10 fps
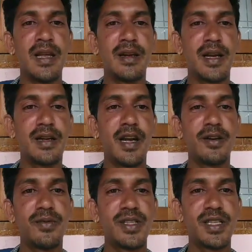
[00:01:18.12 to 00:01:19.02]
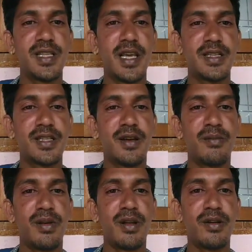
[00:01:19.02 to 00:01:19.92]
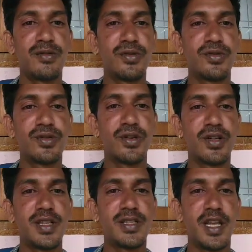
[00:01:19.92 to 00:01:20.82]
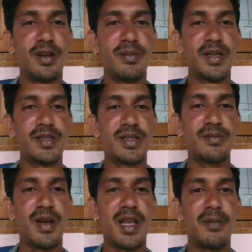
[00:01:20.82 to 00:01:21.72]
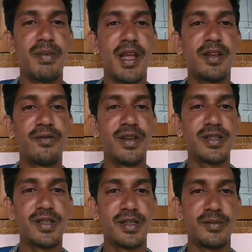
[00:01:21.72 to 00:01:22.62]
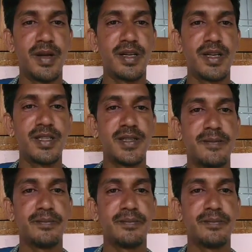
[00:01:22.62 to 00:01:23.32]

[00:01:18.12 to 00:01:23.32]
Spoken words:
Right, let us see the example how to sort these elements by applying quicksort mechanism.